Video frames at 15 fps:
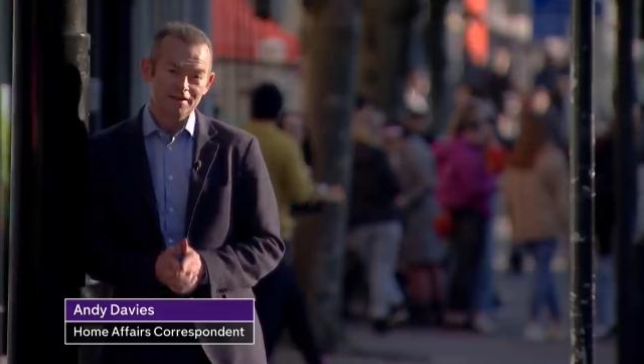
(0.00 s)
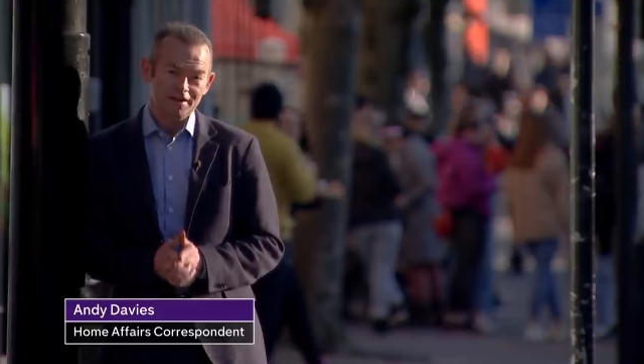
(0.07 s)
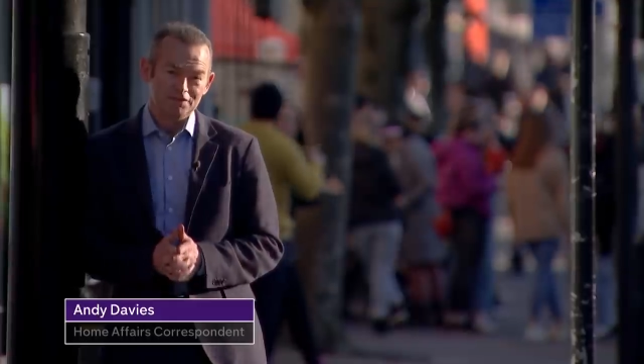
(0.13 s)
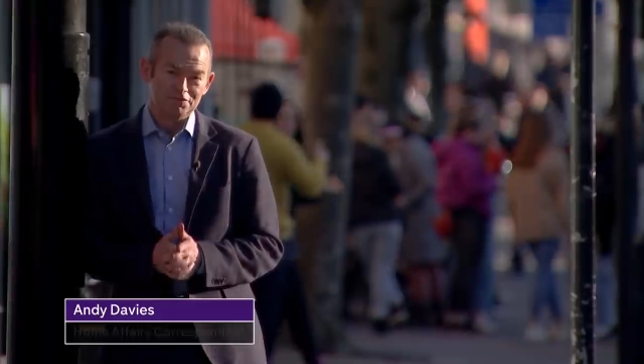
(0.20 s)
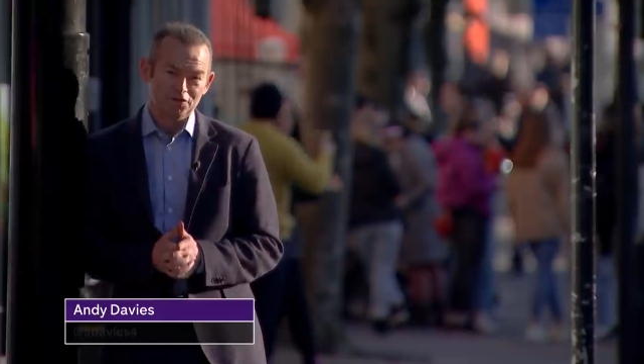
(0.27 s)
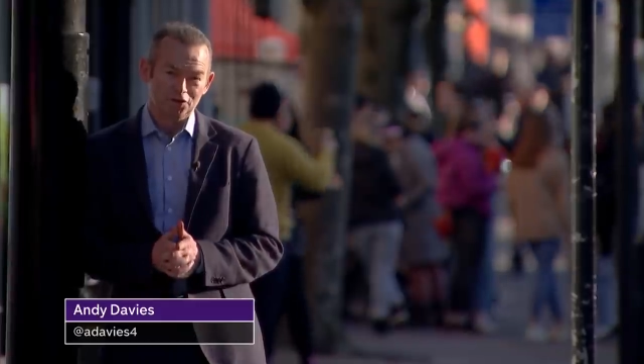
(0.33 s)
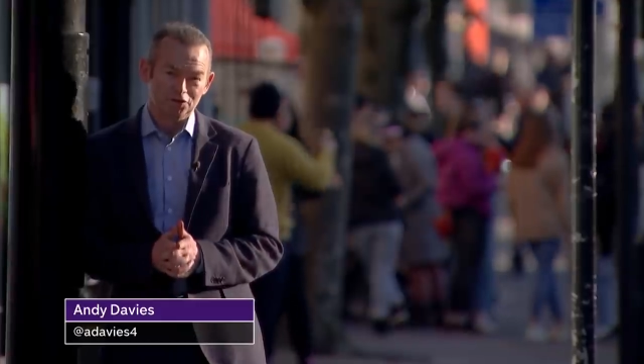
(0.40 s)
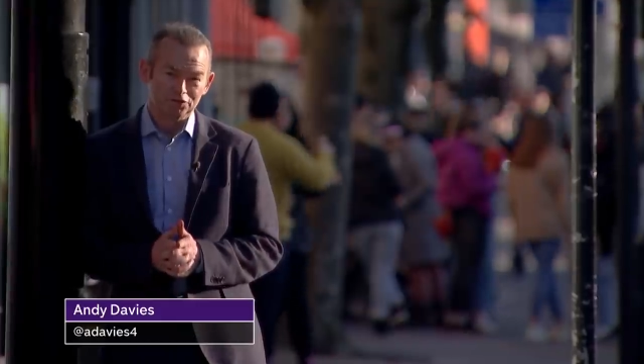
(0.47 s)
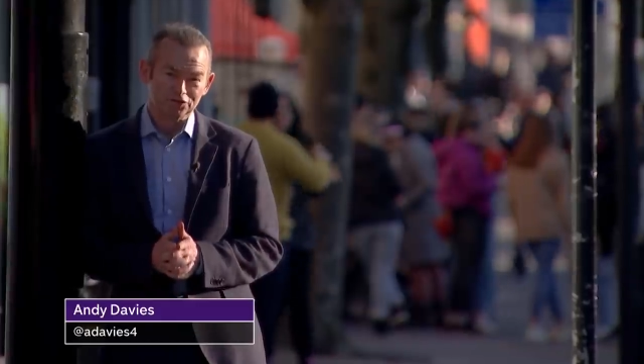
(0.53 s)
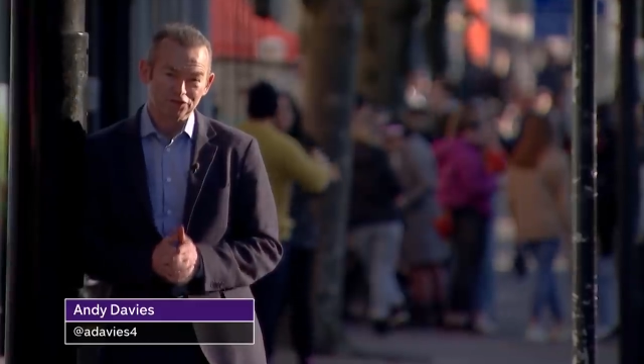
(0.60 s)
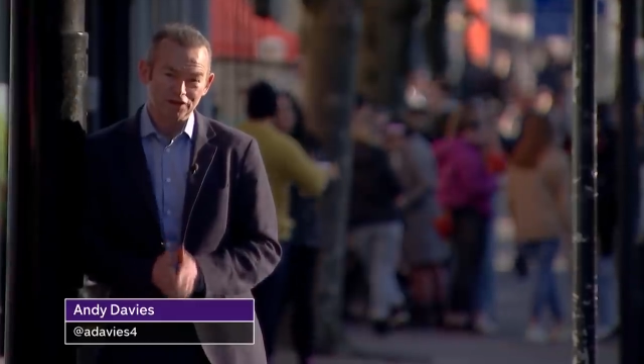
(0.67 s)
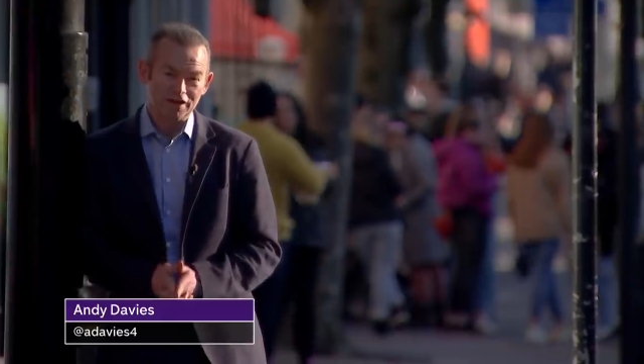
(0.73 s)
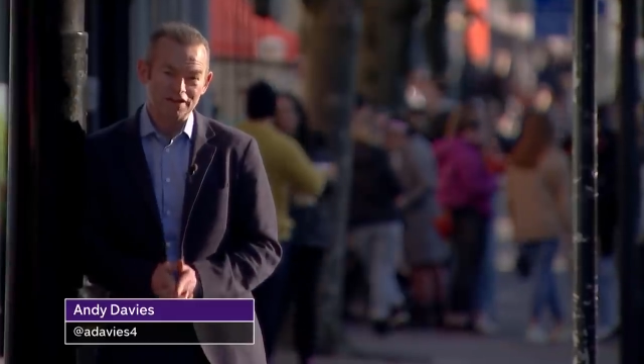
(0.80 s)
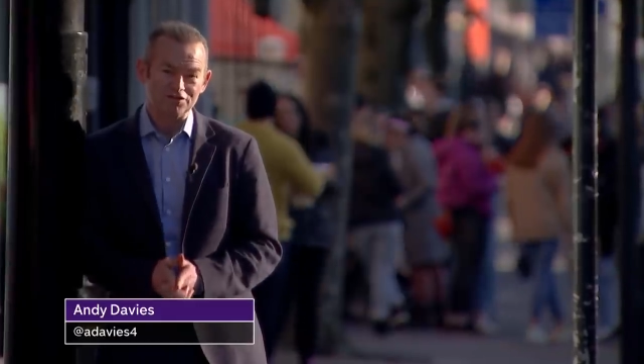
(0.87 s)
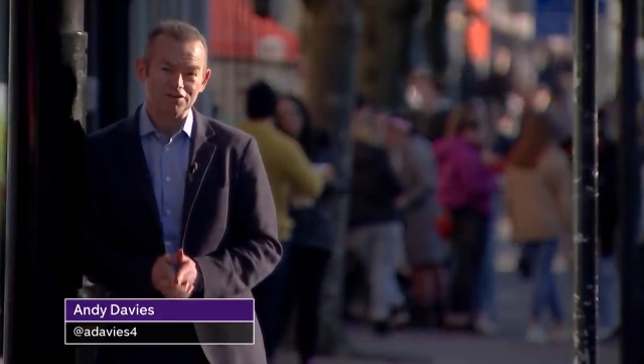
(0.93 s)
involved
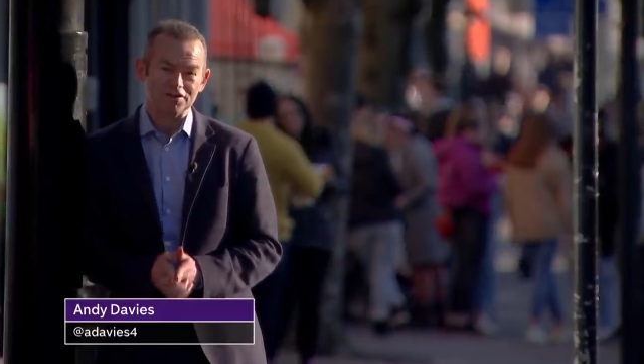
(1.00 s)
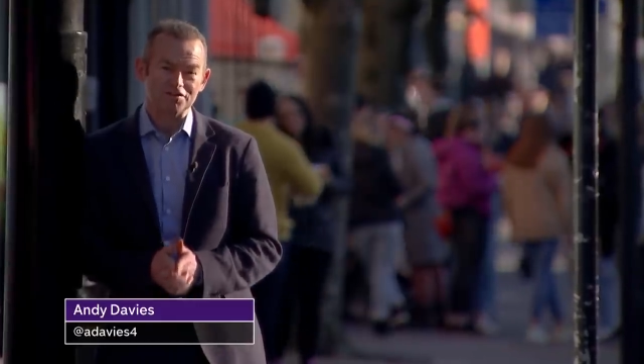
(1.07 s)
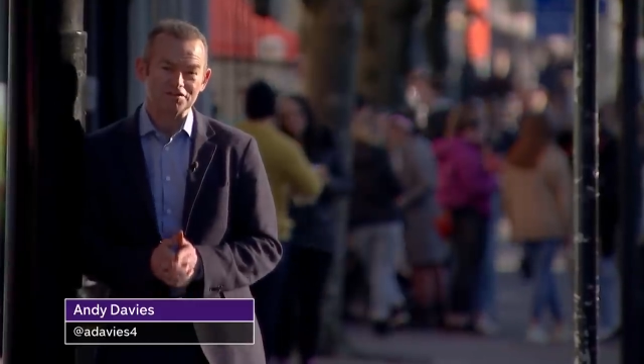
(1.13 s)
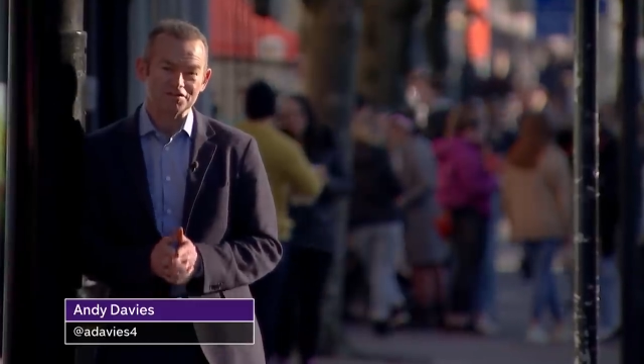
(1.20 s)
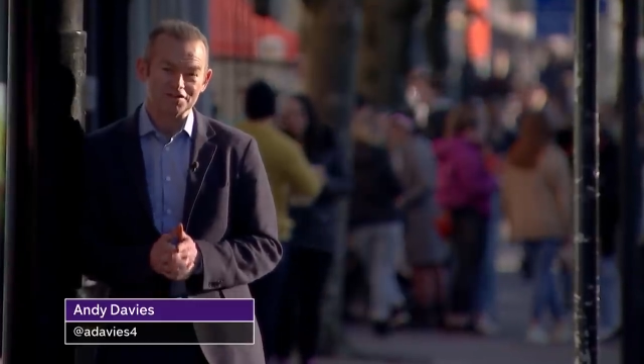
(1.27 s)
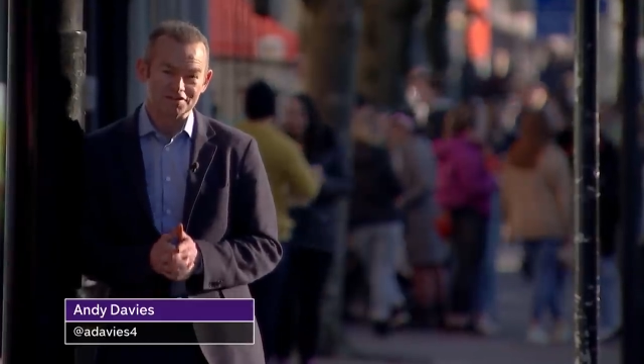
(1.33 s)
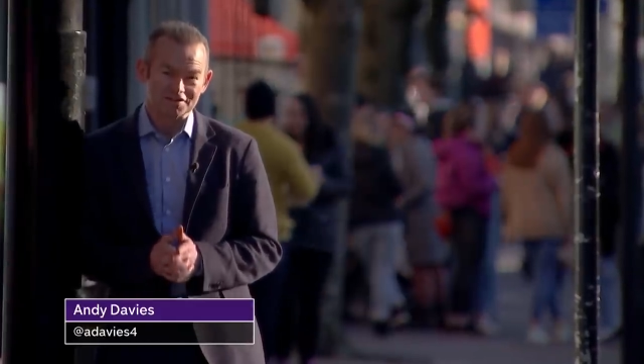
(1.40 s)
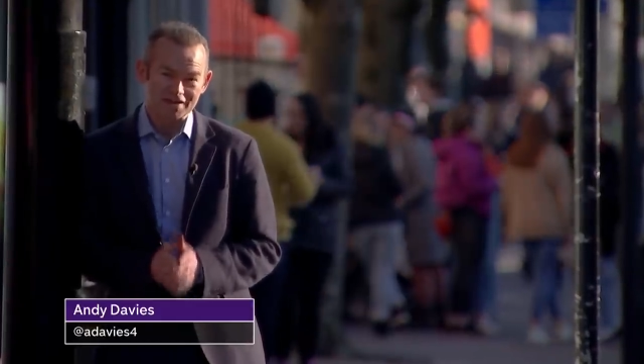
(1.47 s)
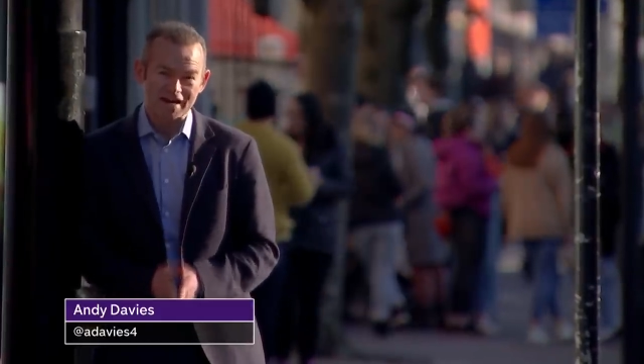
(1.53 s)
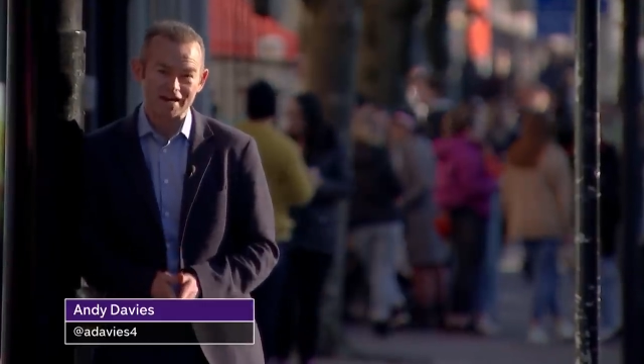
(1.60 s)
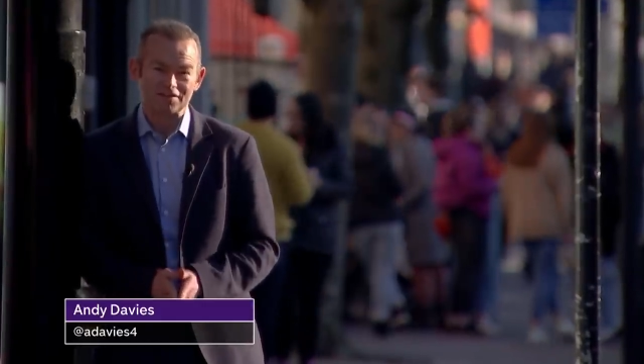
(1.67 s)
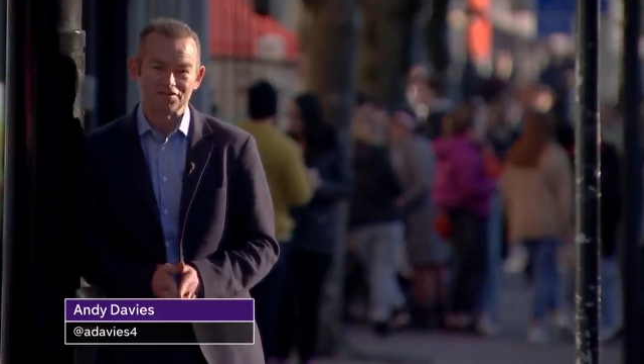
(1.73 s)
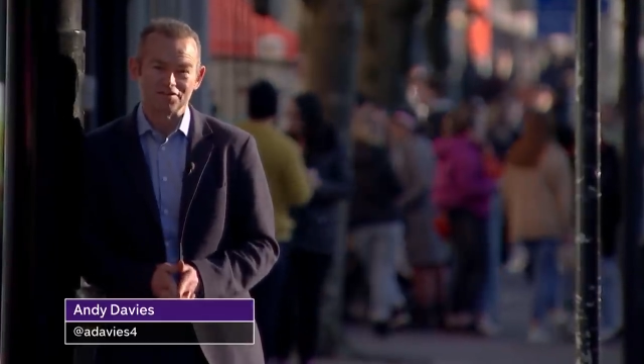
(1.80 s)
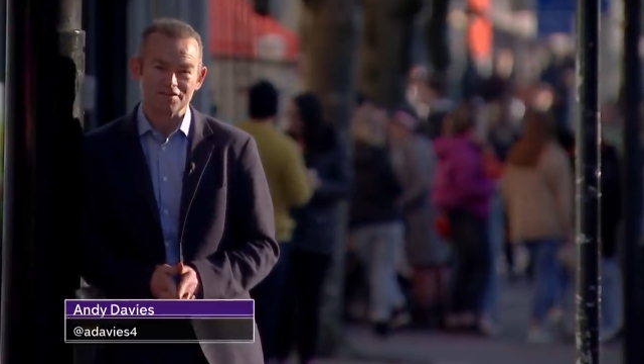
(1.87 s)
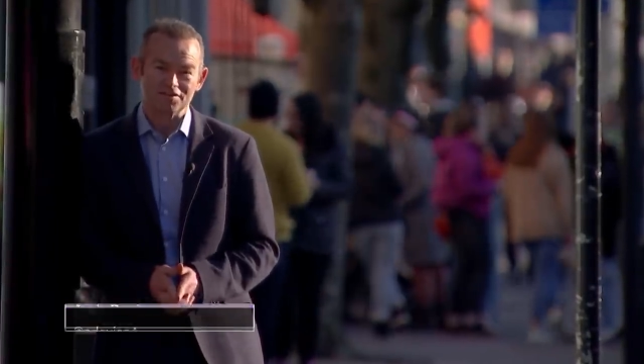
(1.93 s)
changes to
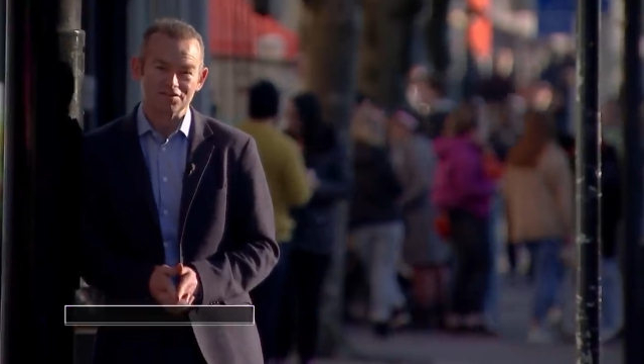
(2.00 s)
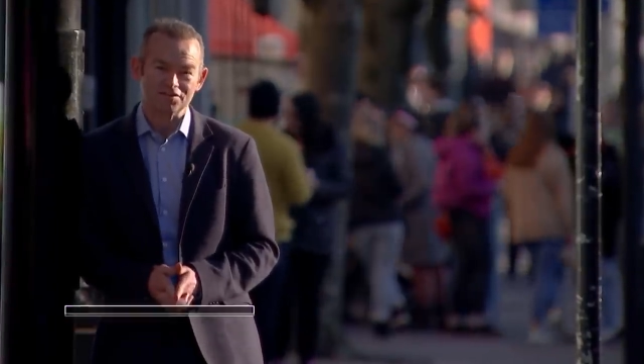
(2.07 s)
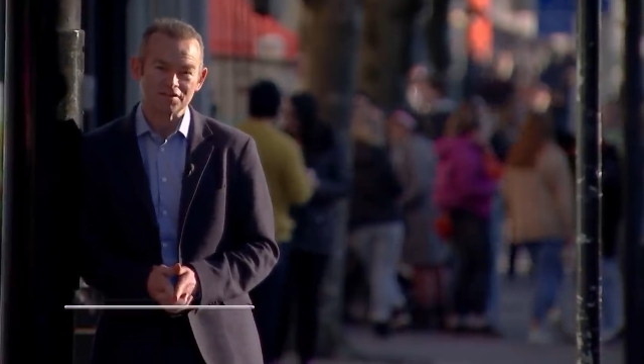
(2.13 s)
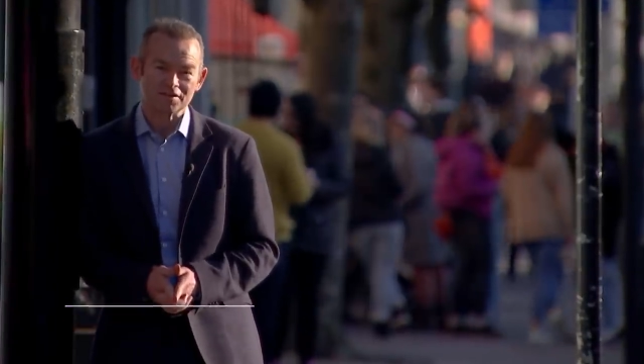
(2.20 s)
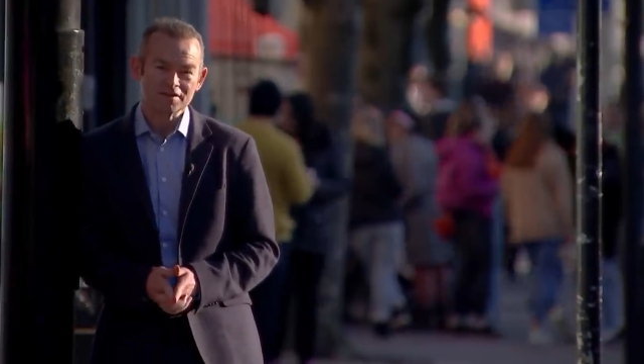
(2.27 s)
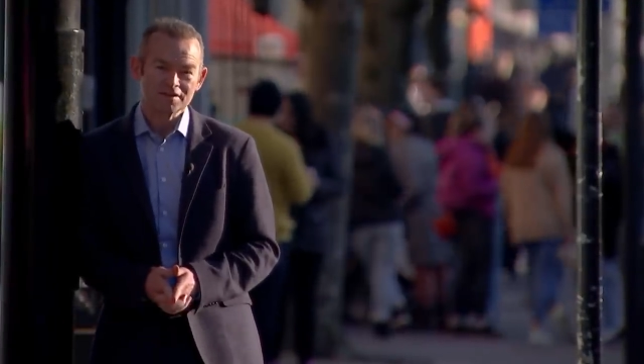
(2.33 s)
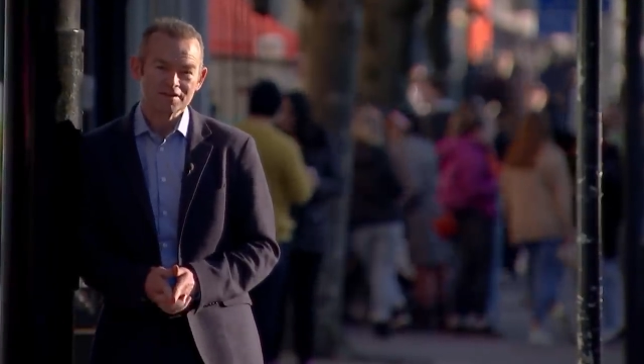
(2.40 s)
taxes,